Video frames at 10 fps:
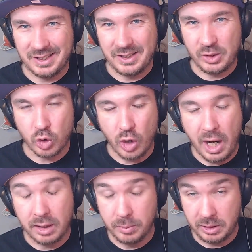
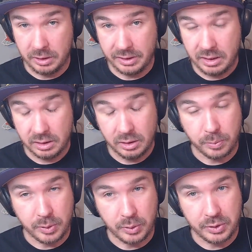Dragon Ball Nest.
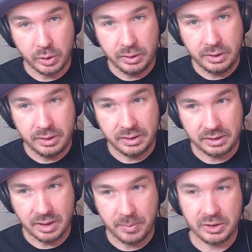Hope you enjoyed
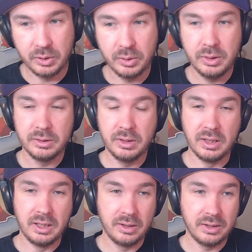this episode
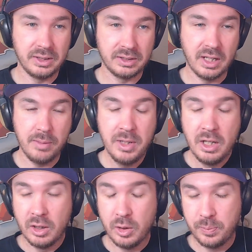this time.
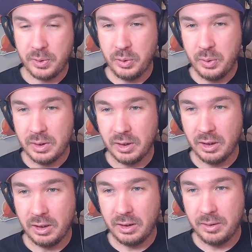Hope you
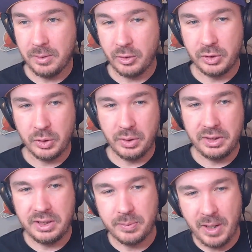are enjoying
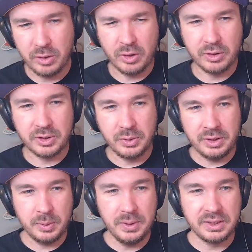these battle cards. So
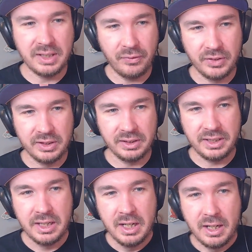this one's
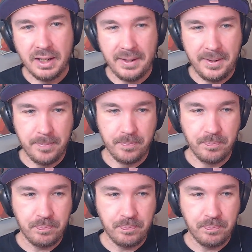definitely, one